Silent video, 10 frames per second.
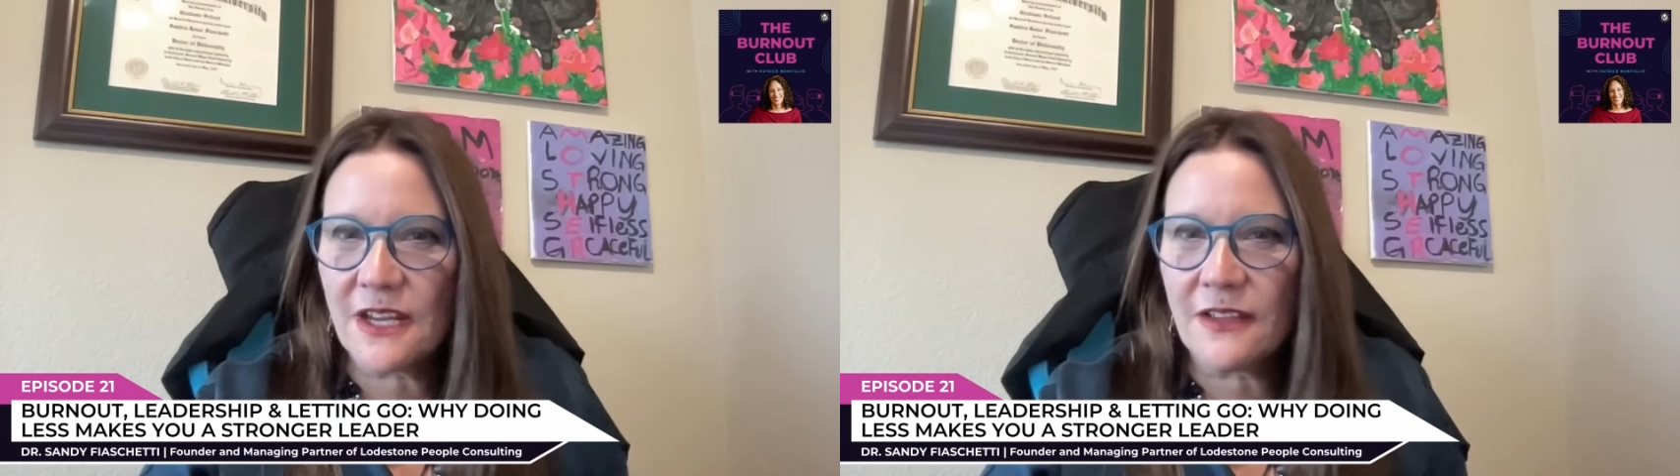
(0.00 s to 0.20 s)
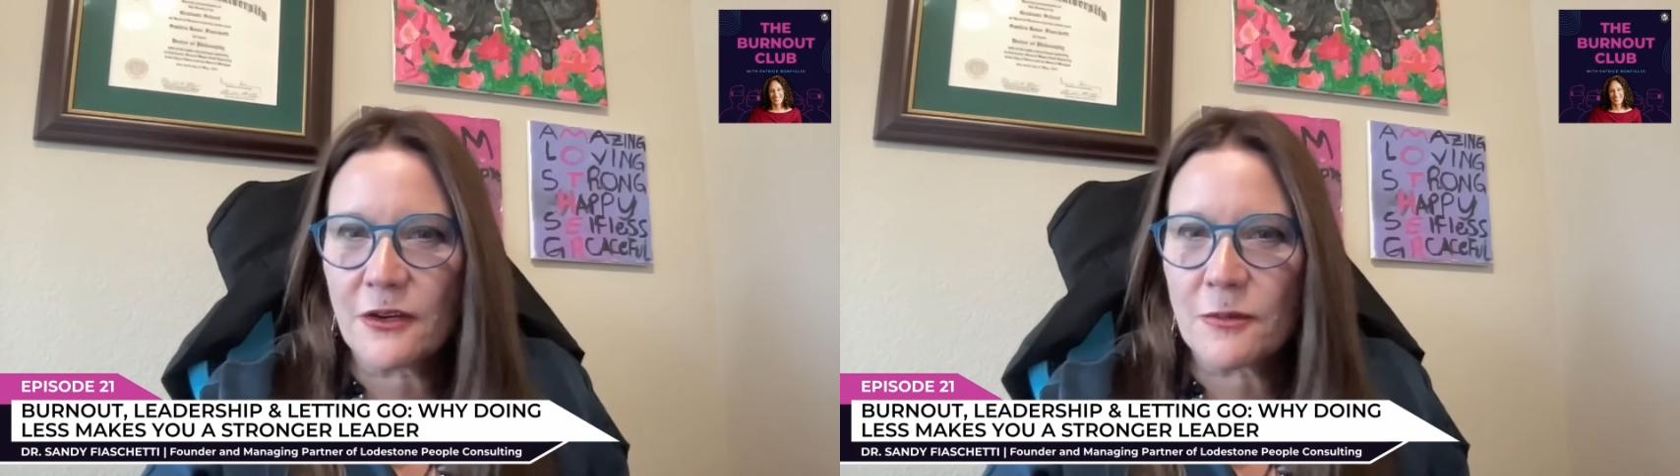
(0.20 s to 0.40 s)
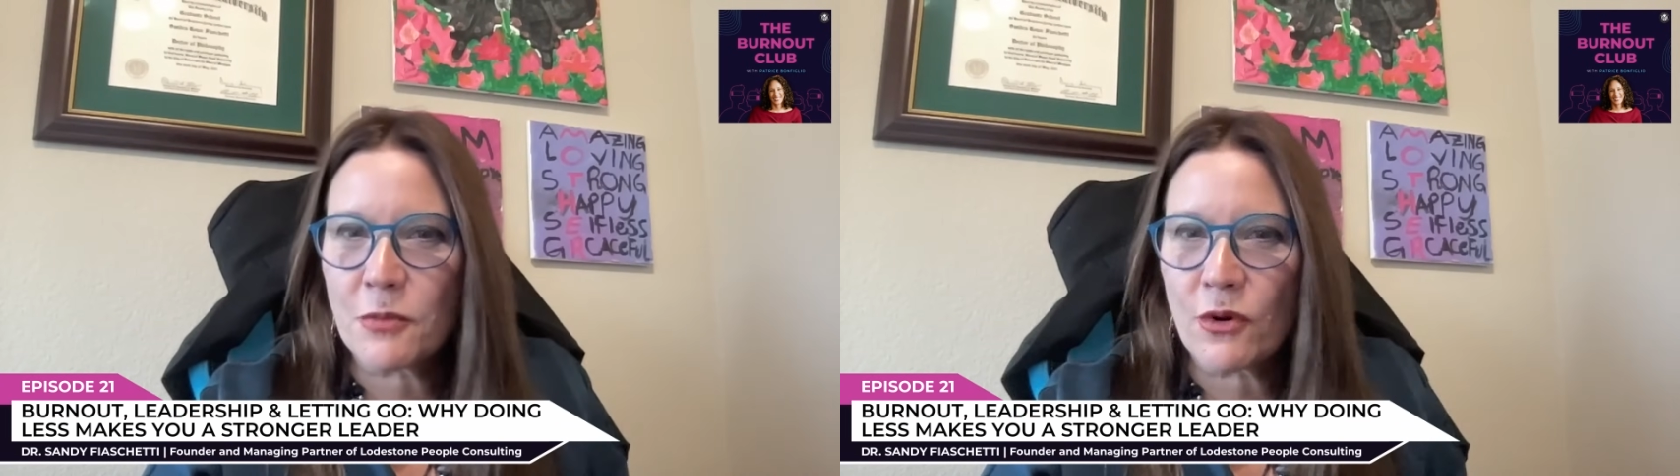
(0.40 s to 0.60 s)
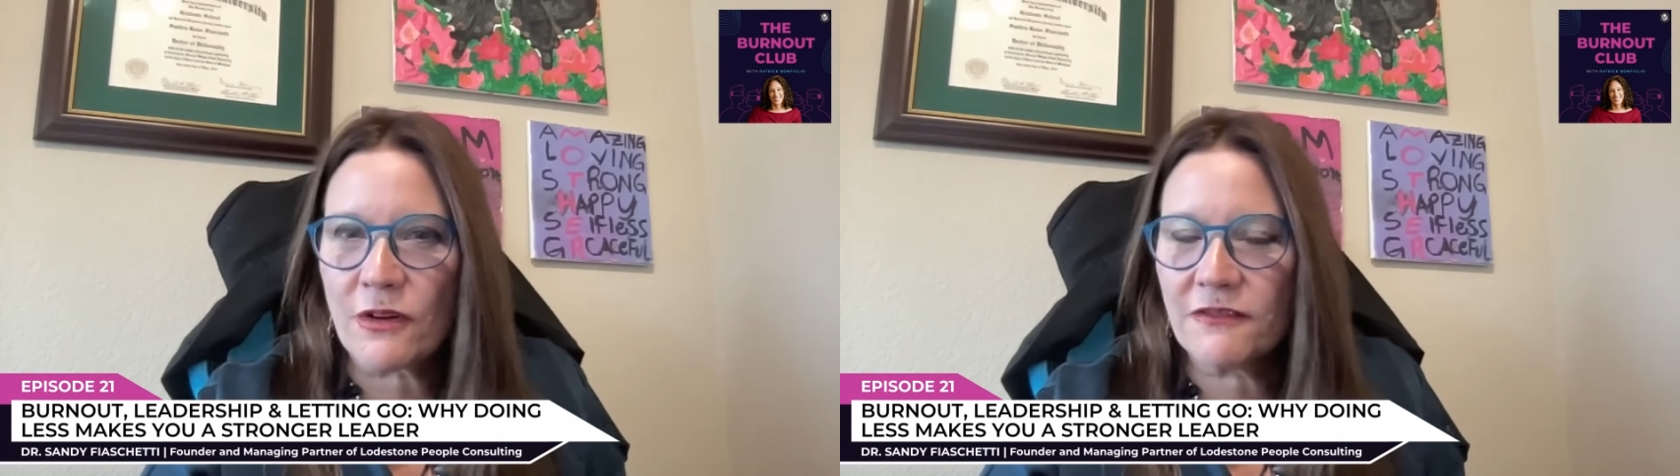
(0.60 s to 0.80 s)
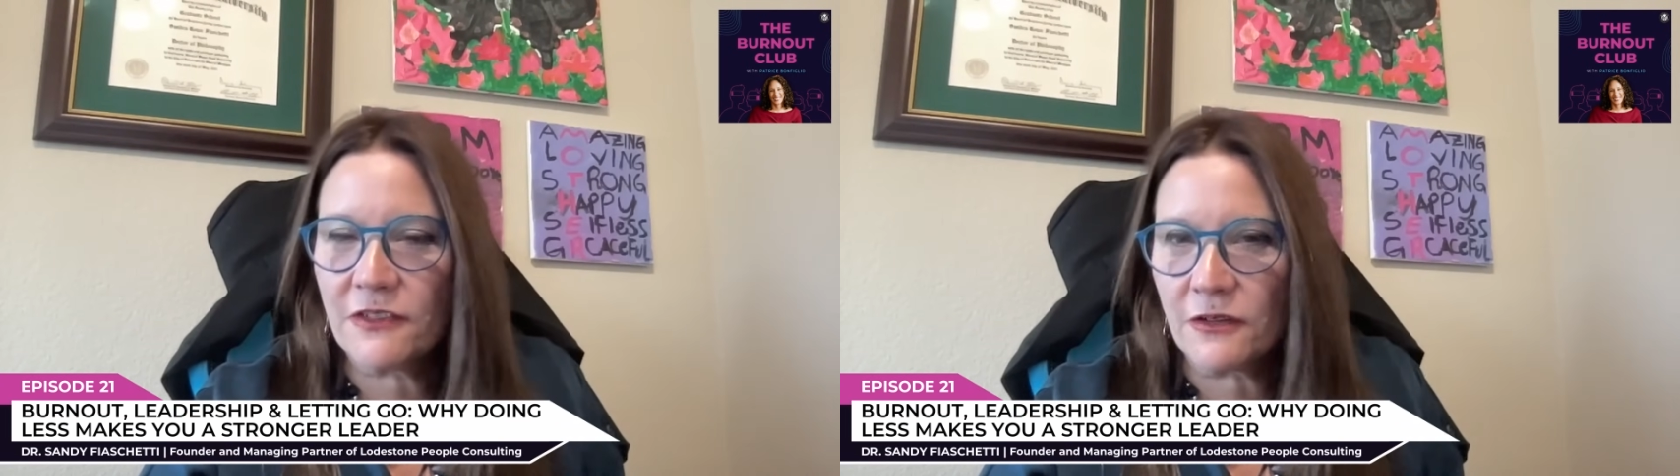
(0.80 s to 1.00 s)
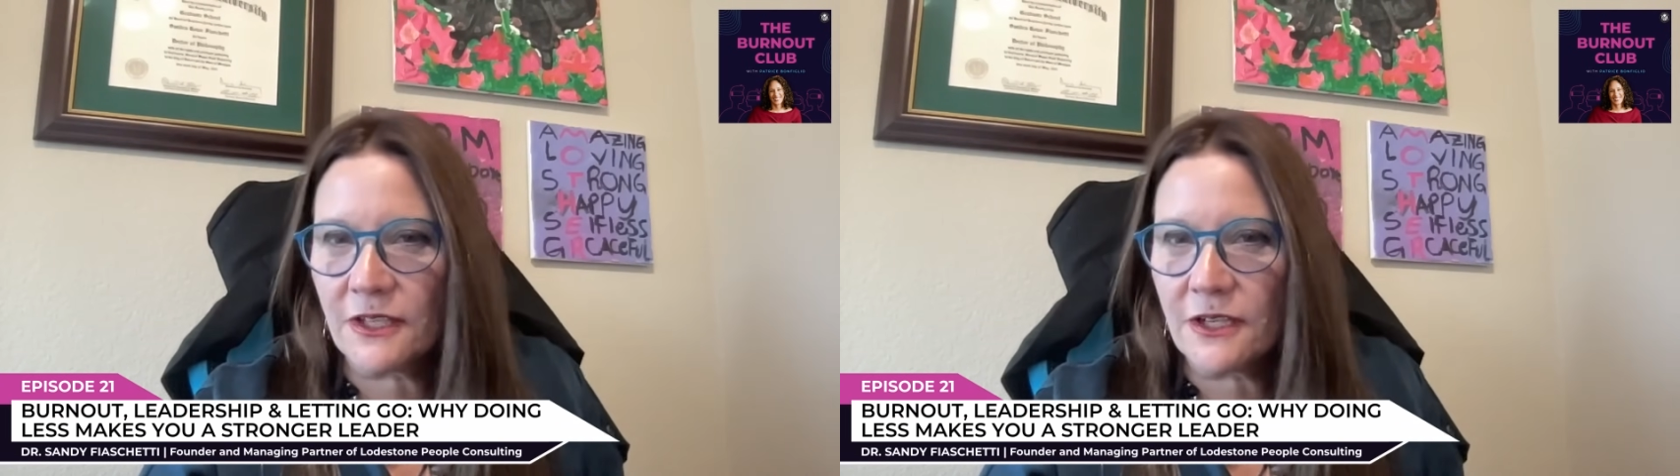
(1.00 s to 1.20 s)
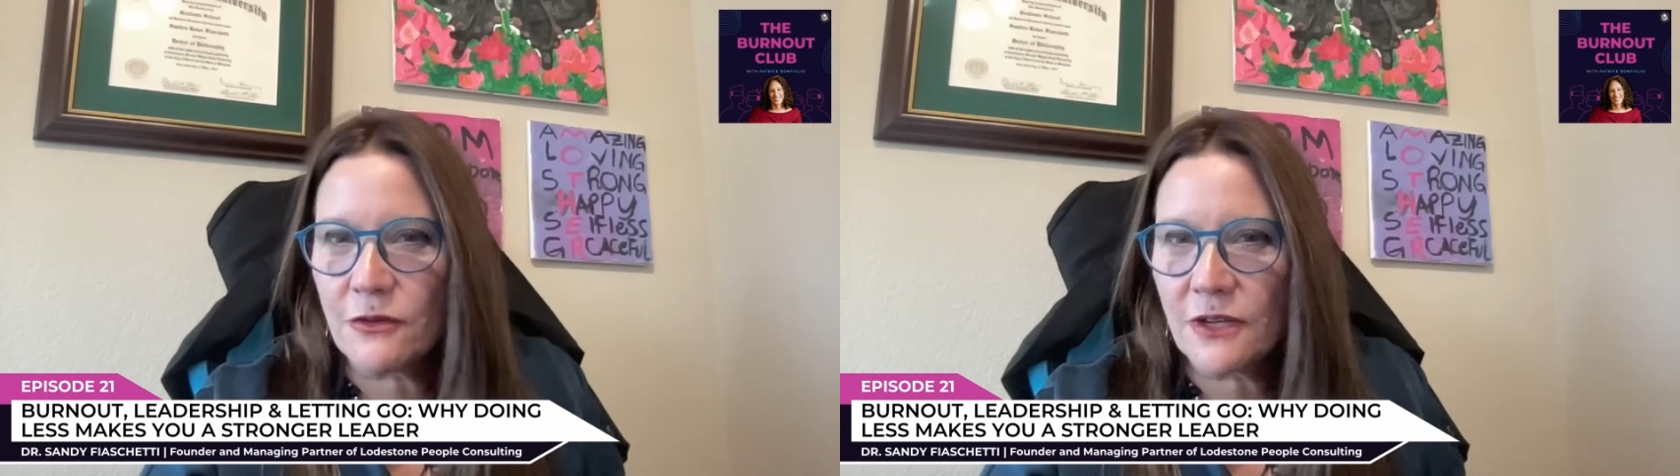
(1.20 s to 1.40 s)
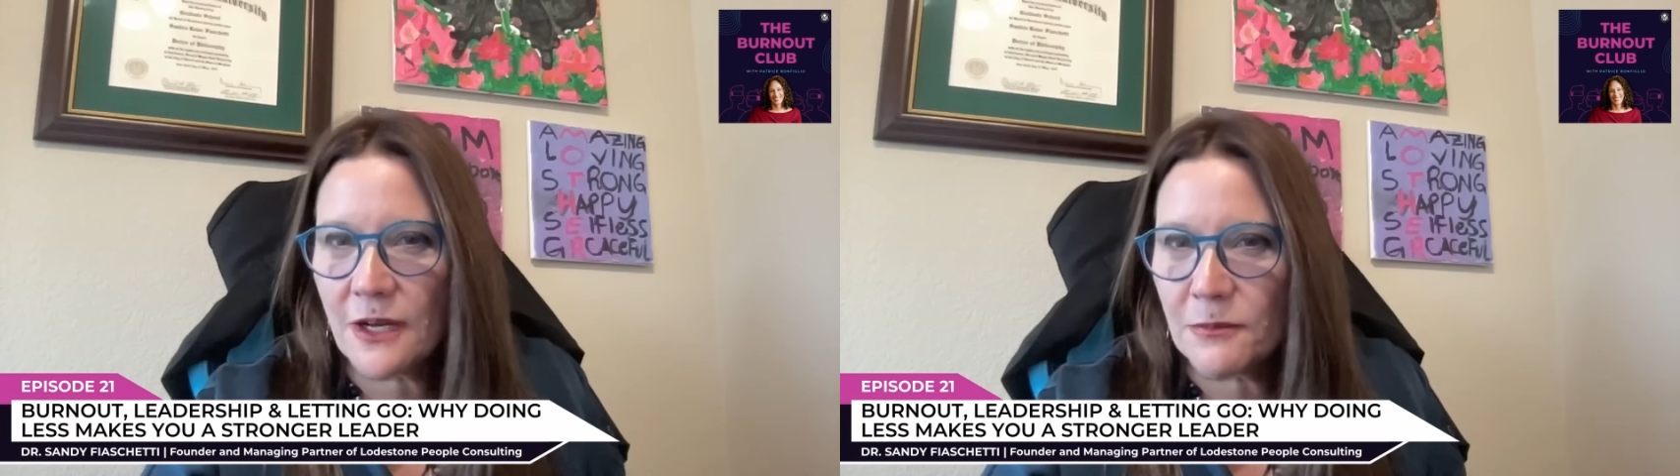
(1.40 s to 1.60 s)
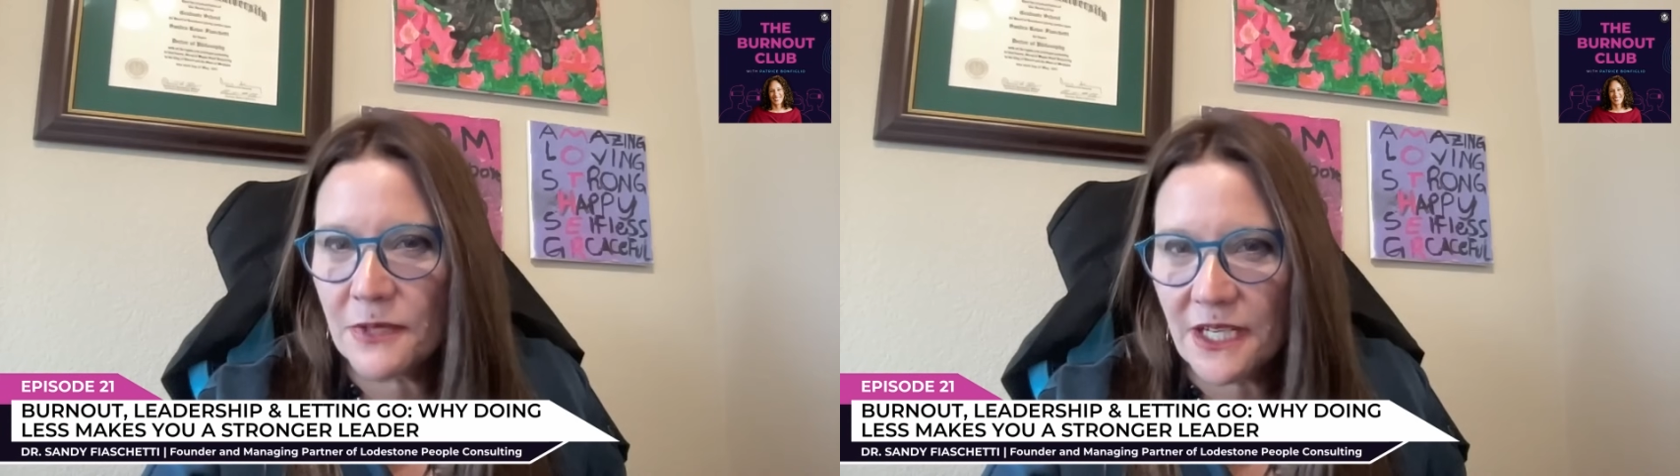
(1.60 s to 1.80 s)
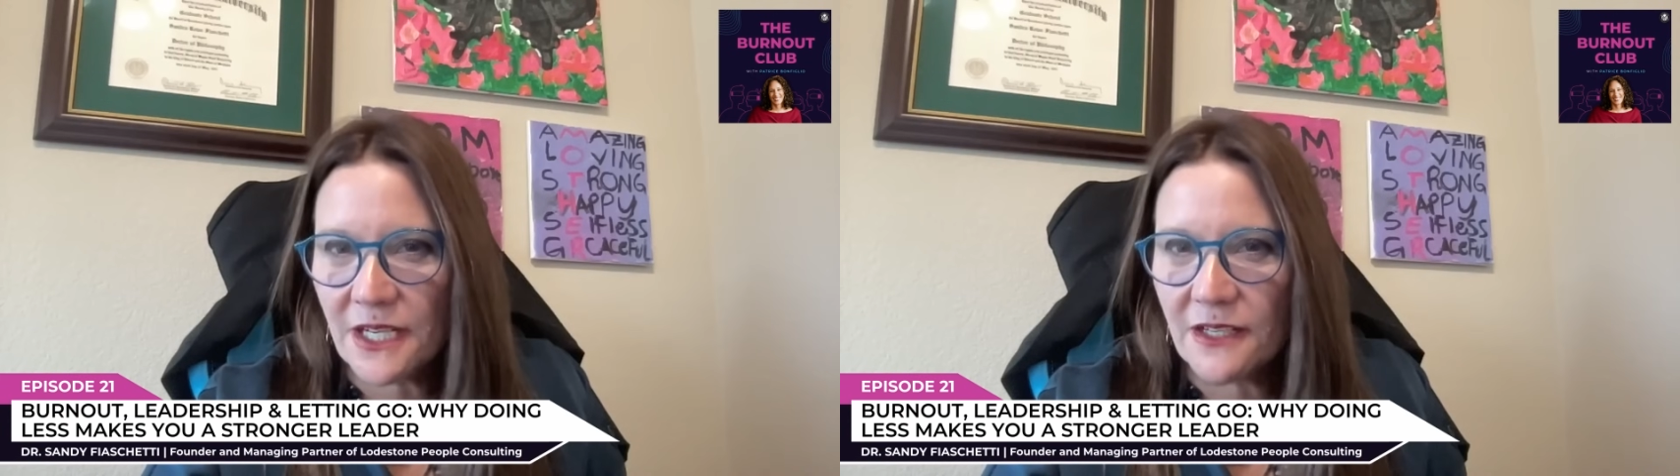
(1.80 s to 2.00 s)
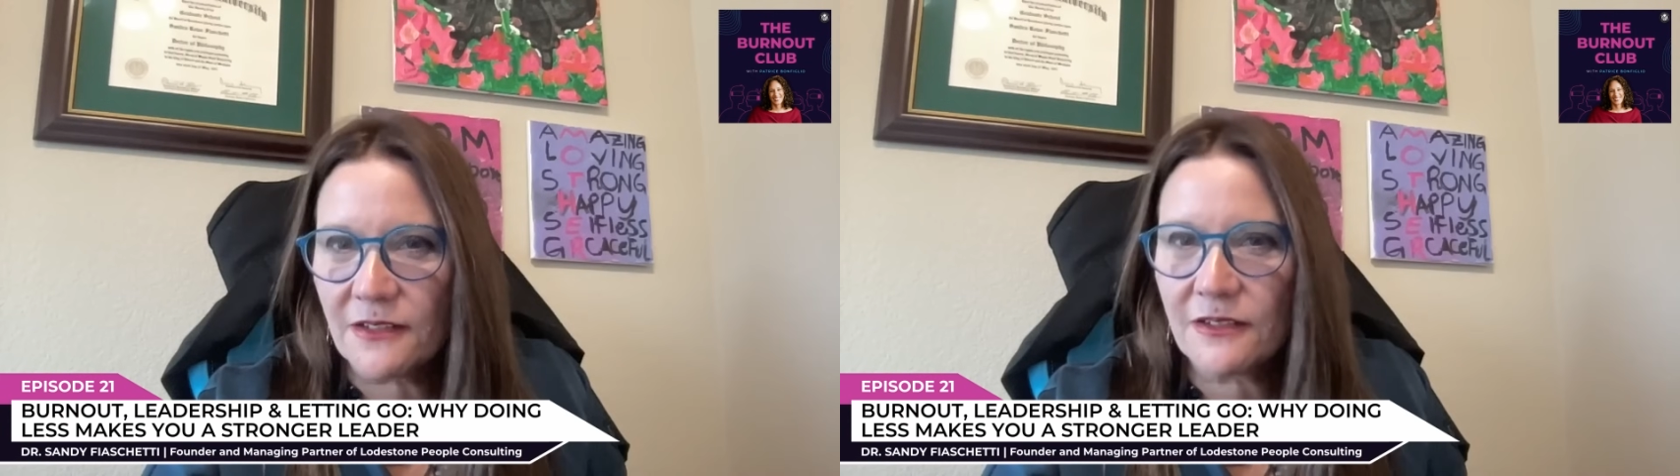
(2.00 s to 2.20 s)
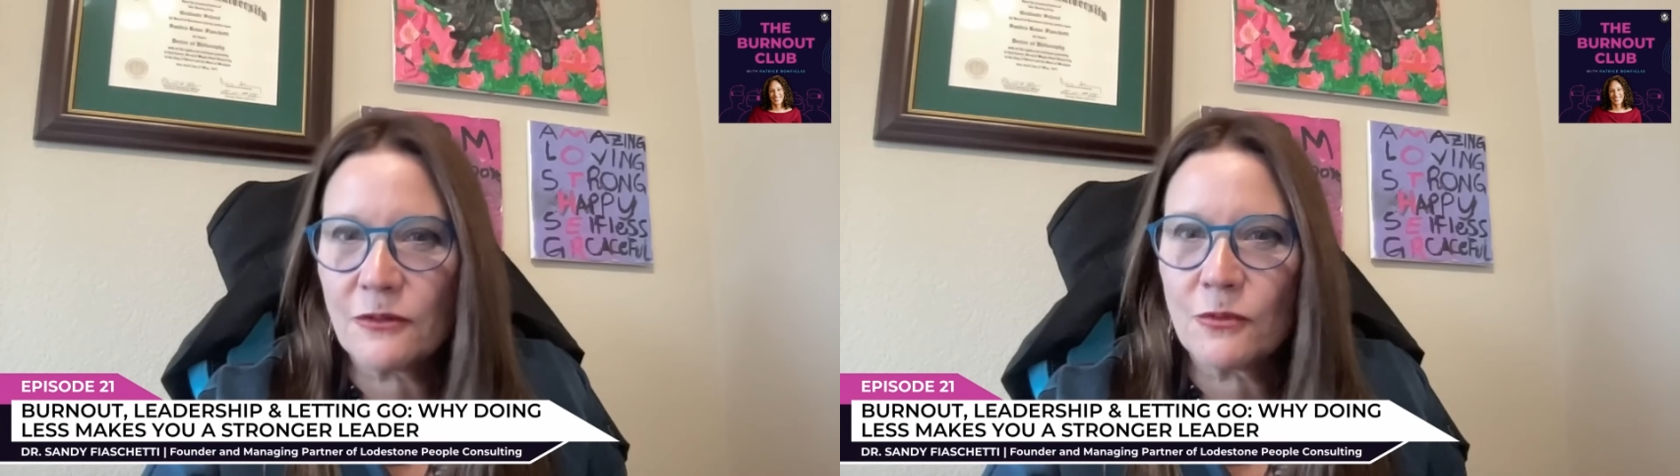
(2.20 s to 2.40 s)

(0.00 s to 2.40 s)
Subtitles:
and their portfolio companies